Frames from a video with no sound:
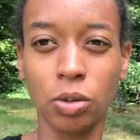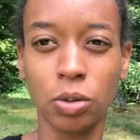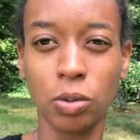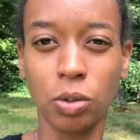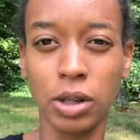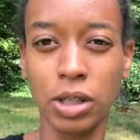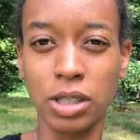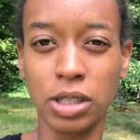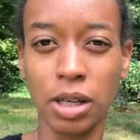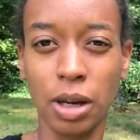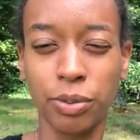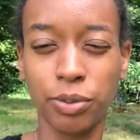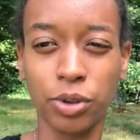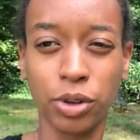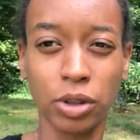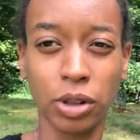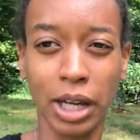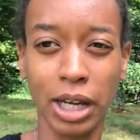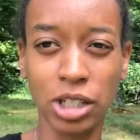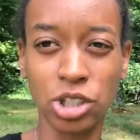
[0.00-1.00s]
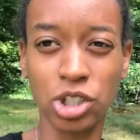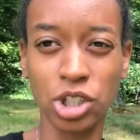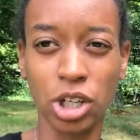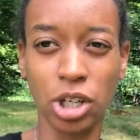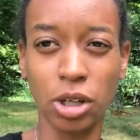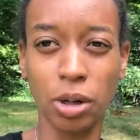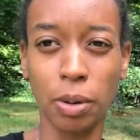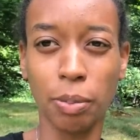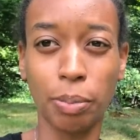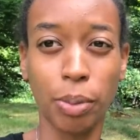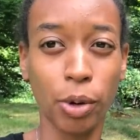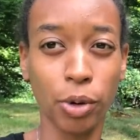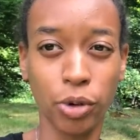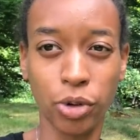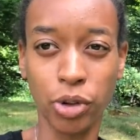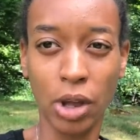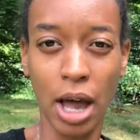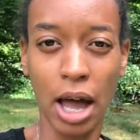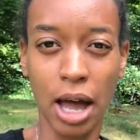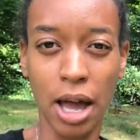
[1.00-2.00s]
was up for election
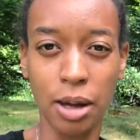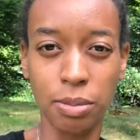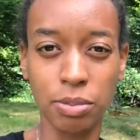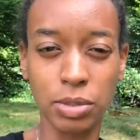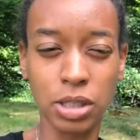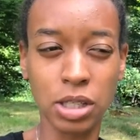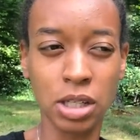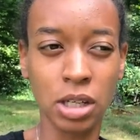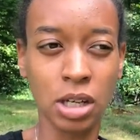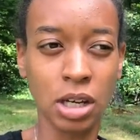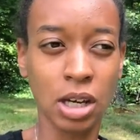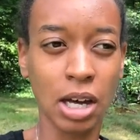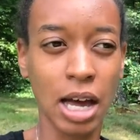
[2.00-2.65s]
both times.